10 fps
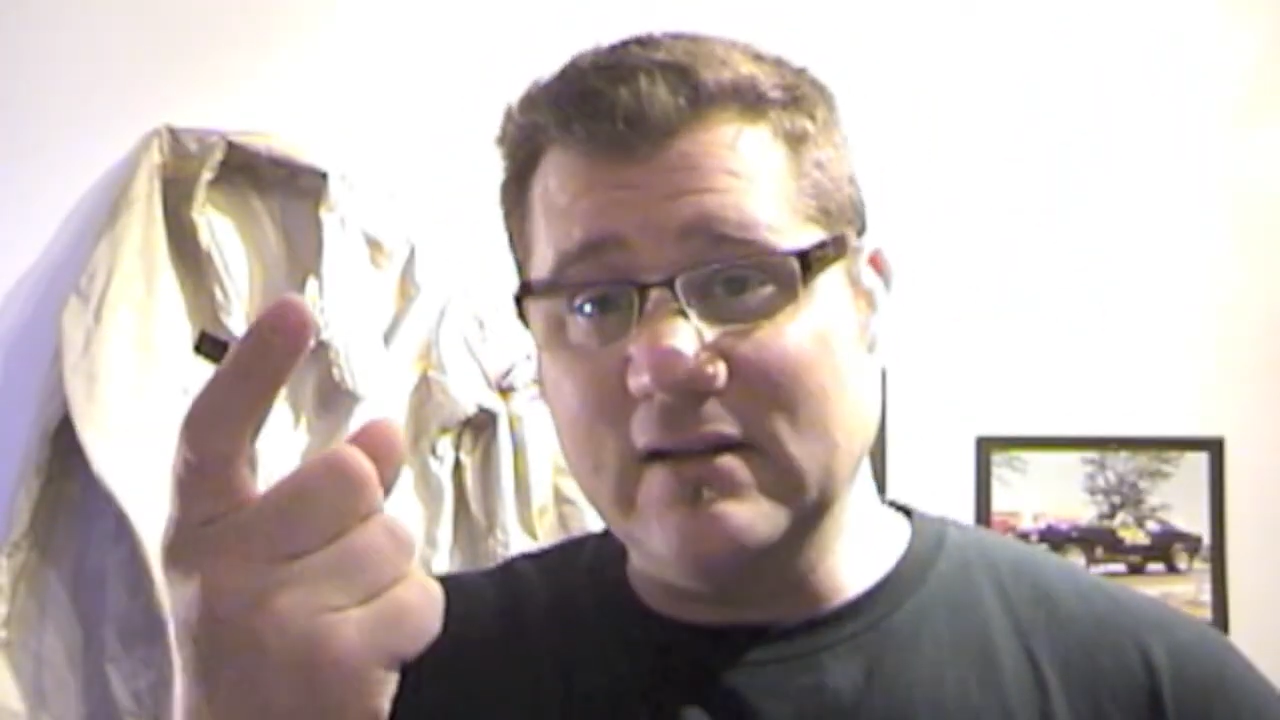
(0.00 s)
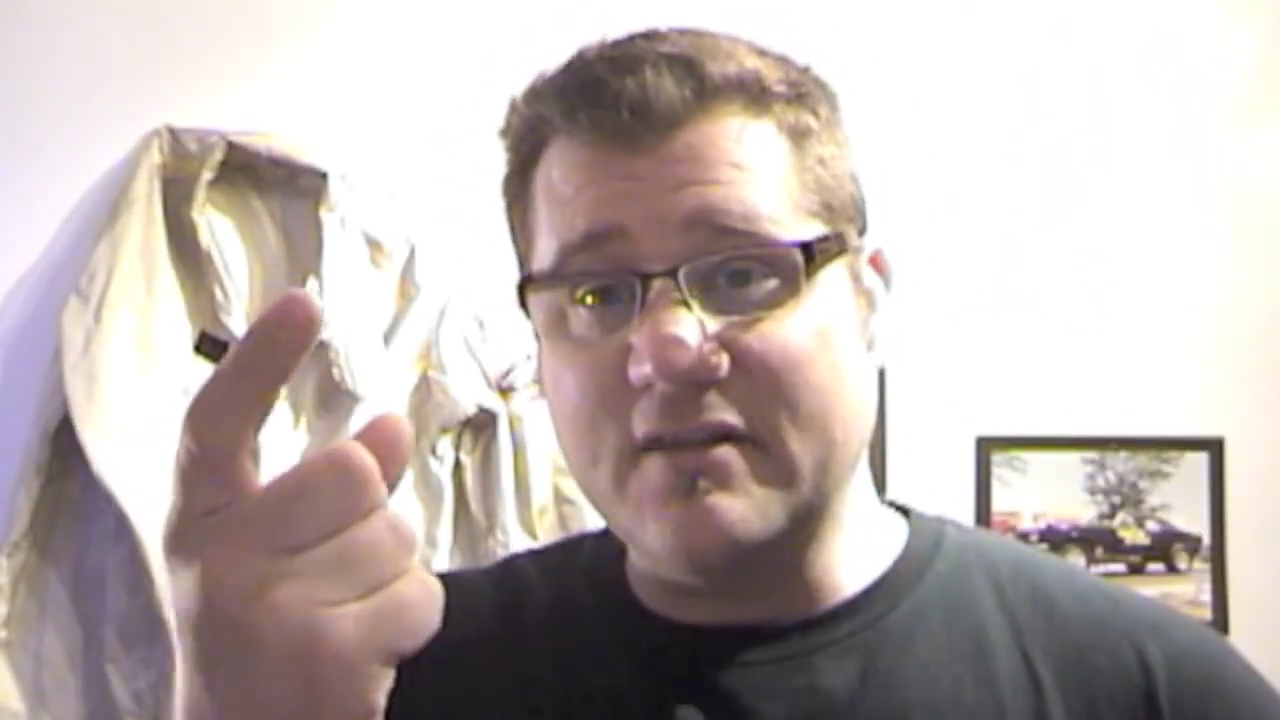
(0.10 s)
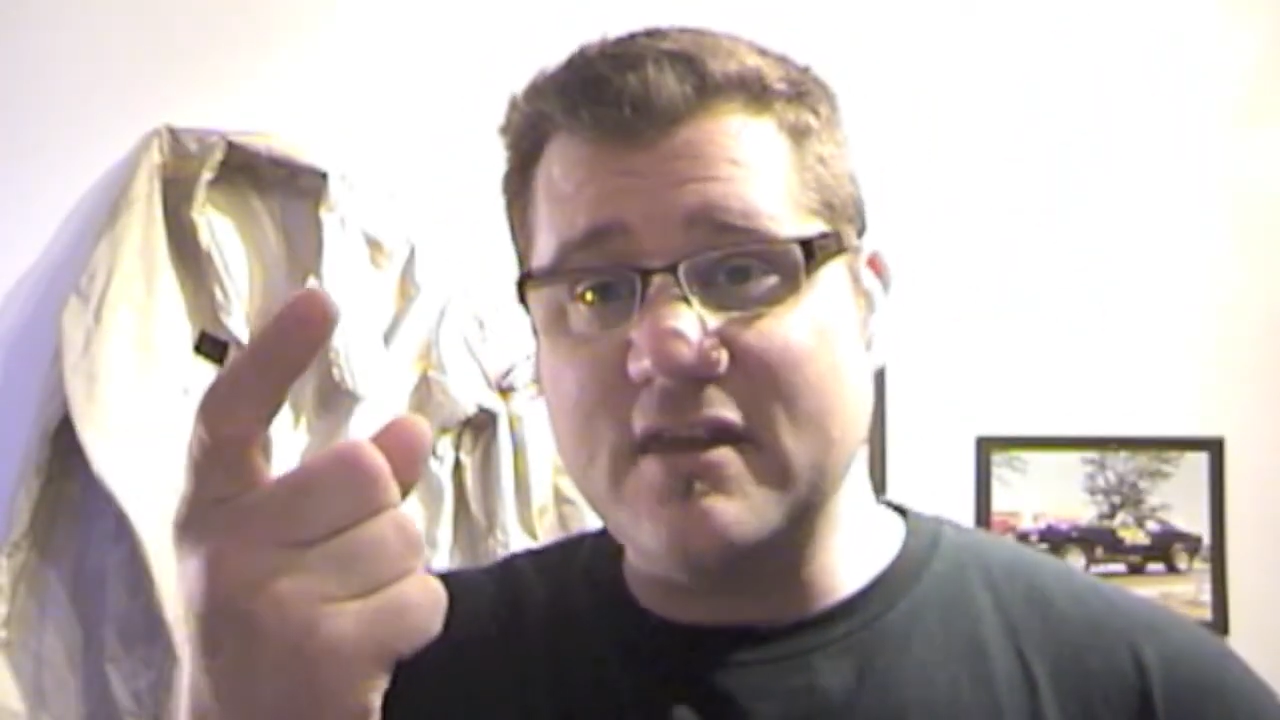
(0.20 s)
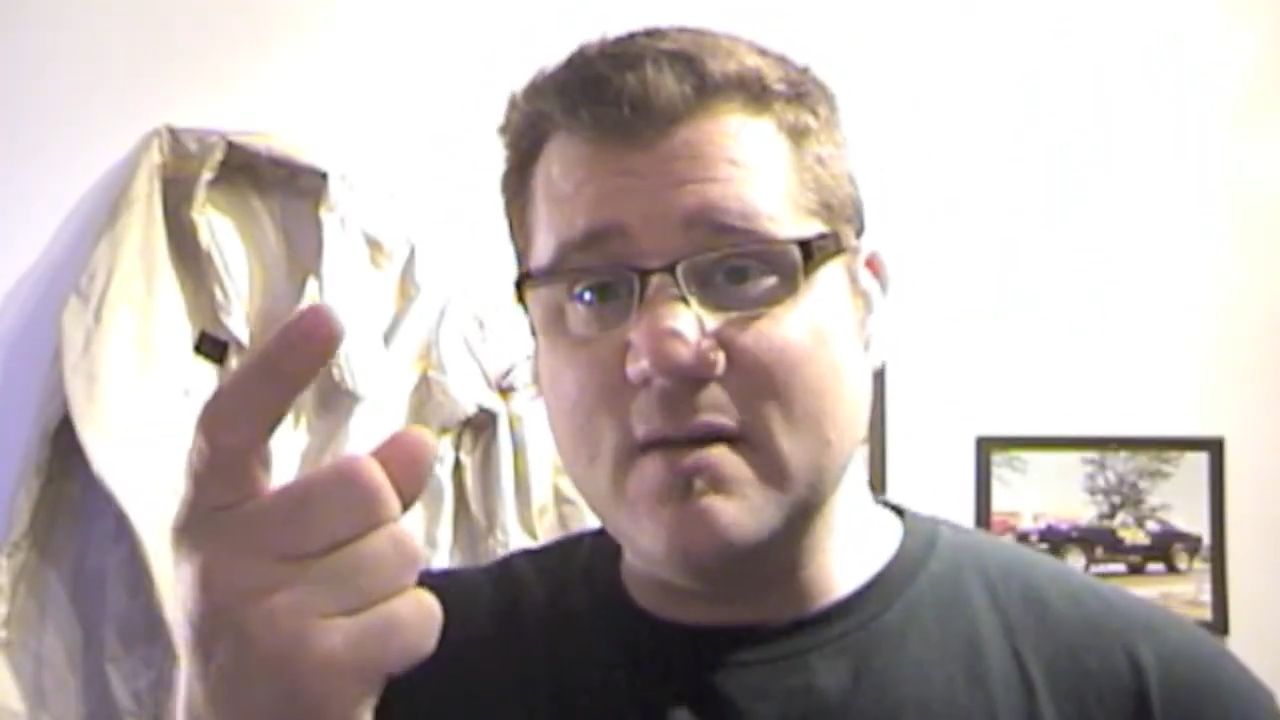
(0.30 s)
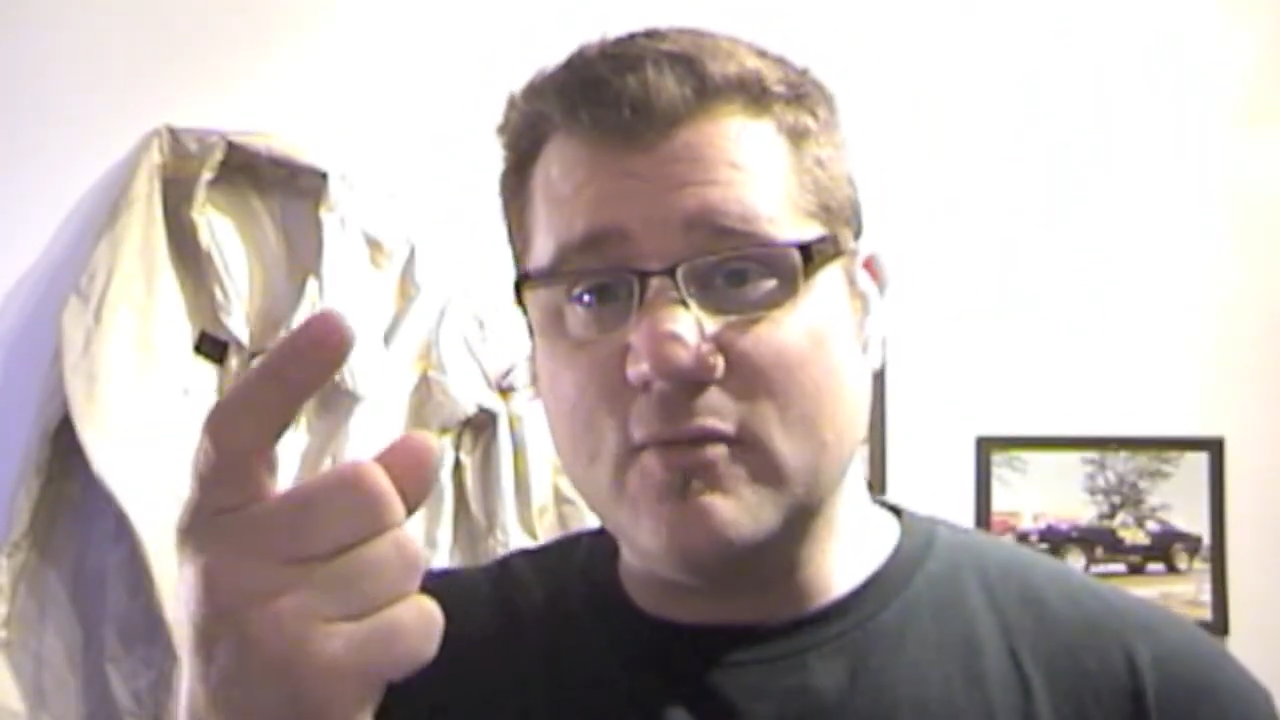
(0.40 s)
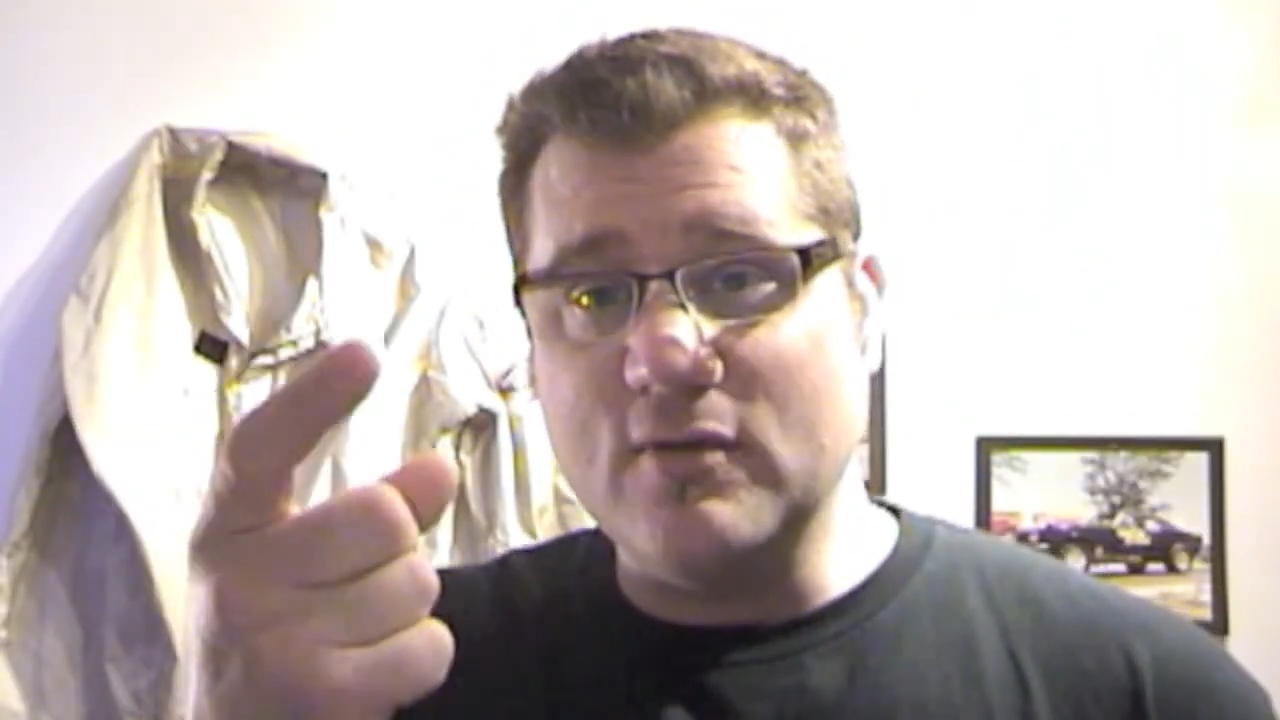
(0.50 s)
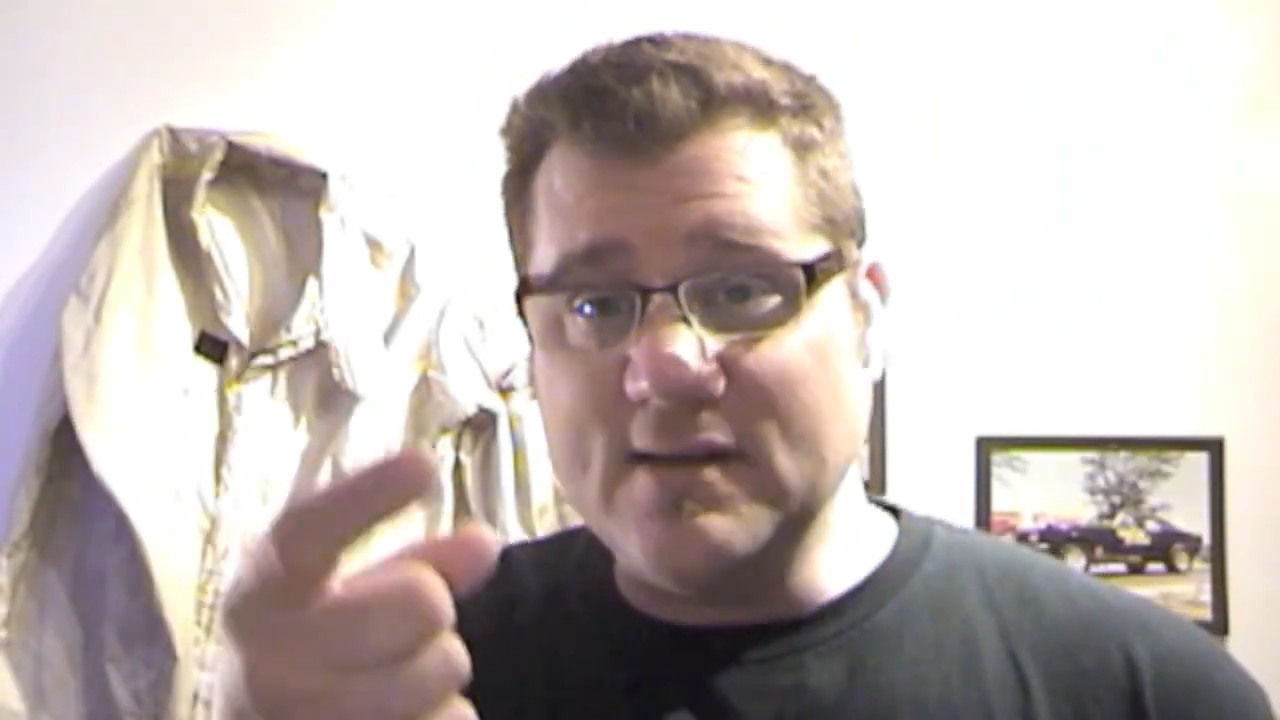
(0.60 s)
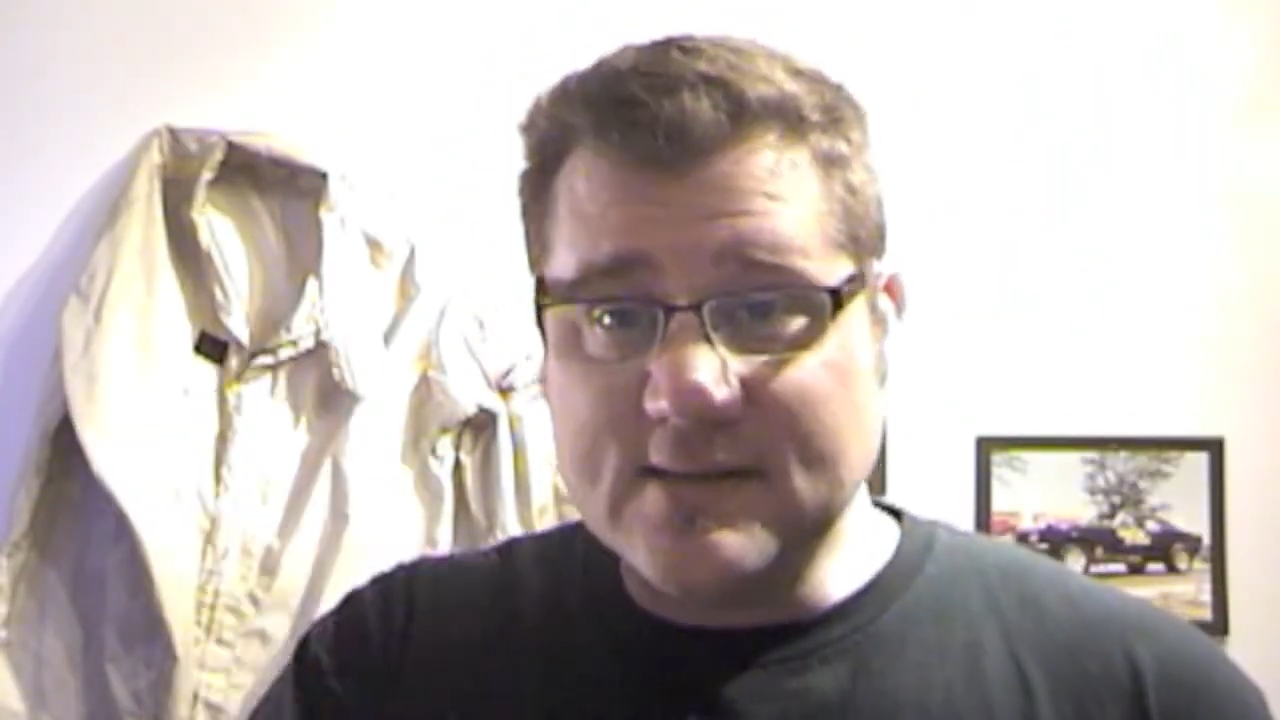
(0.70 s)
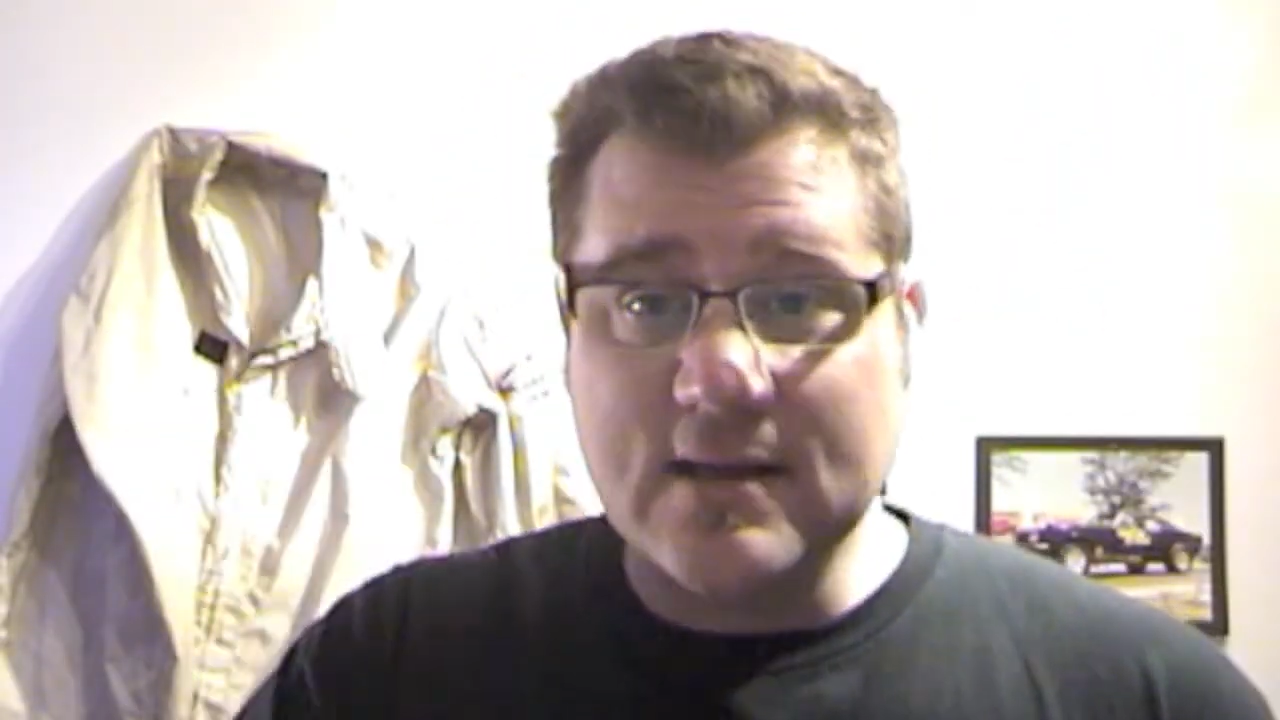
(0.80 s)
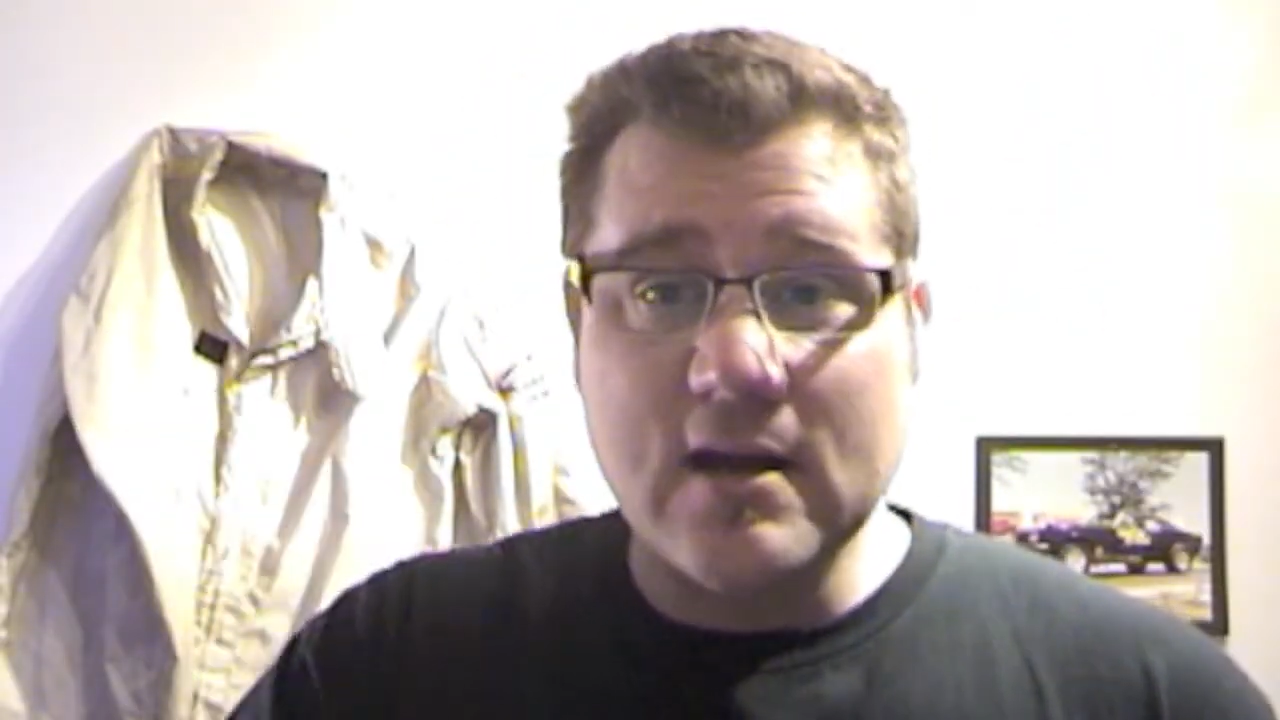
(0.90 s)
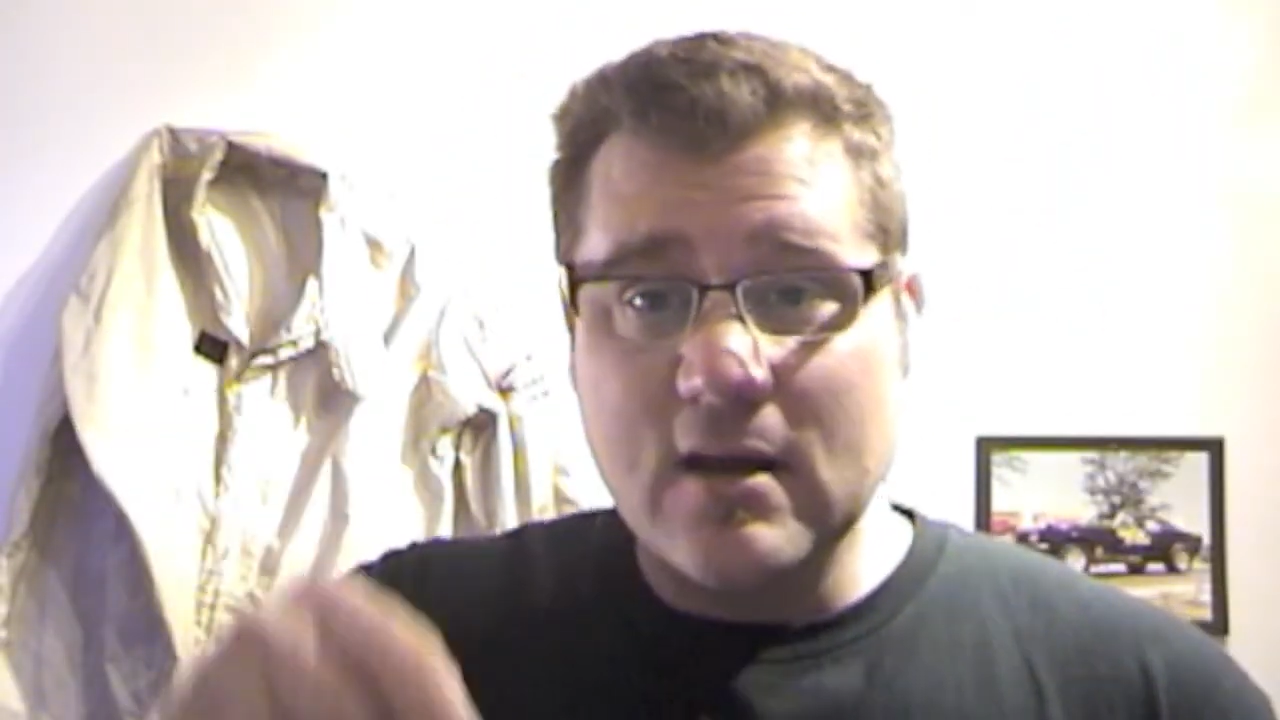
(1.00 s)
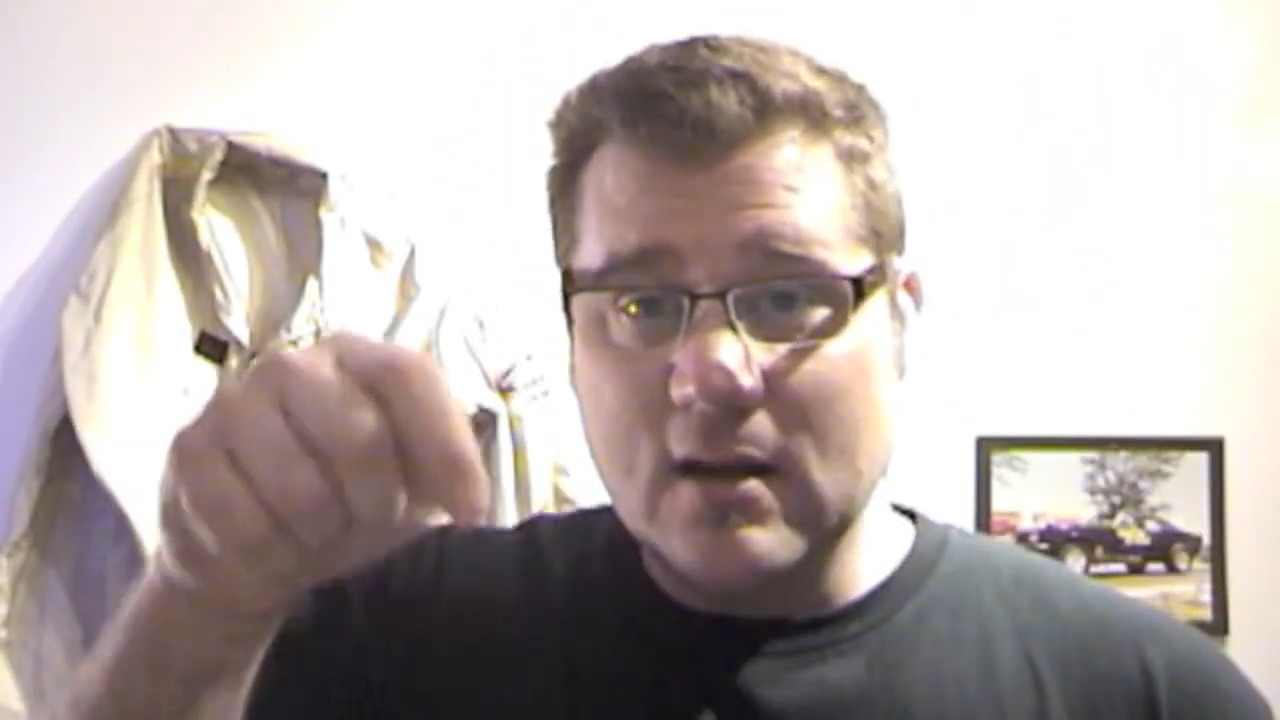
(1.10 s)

lithium grease,